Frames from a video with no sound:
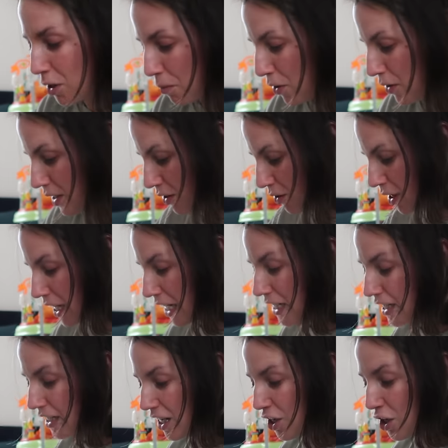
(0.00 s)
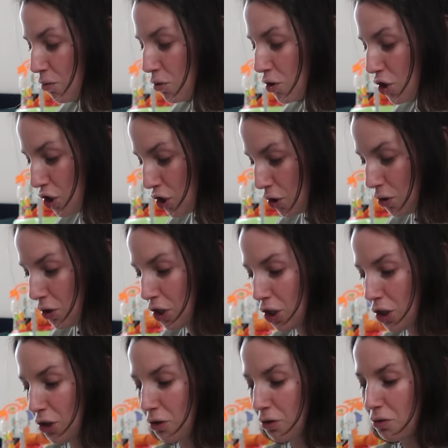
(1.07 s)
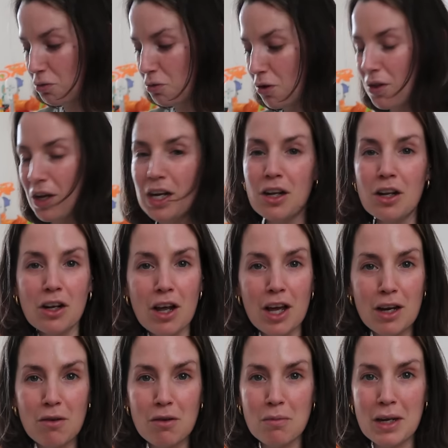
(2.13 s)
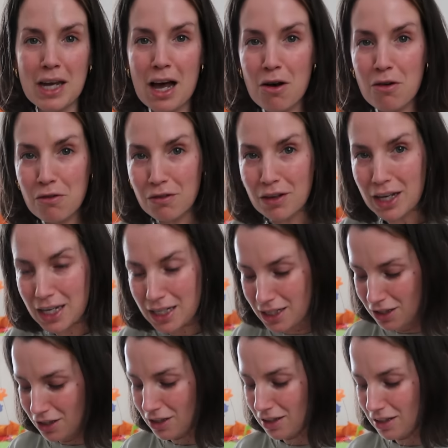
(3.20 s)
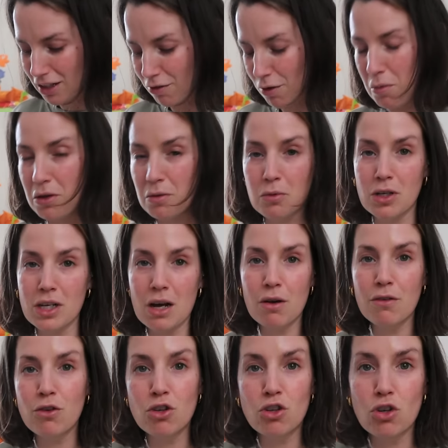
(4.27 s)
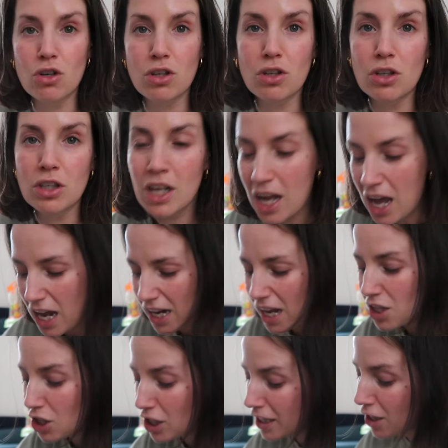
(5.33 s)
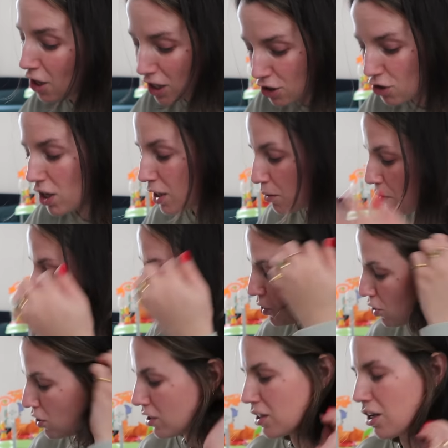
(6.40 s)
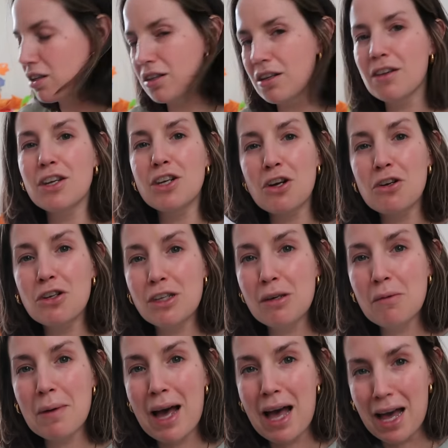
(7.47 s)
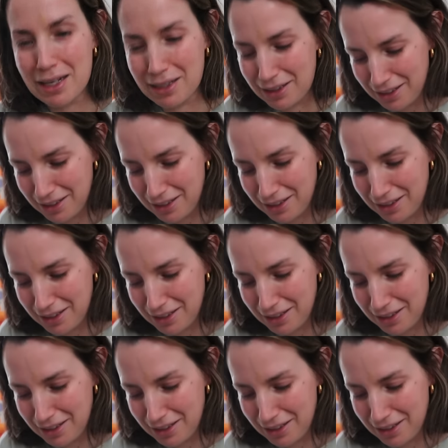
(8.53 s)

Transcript: to put these on later and I will show you what they look like with my outfit, because if I put them on now, I've got joggers on. And actually I tried them on with joggers last night and they don't look too bad.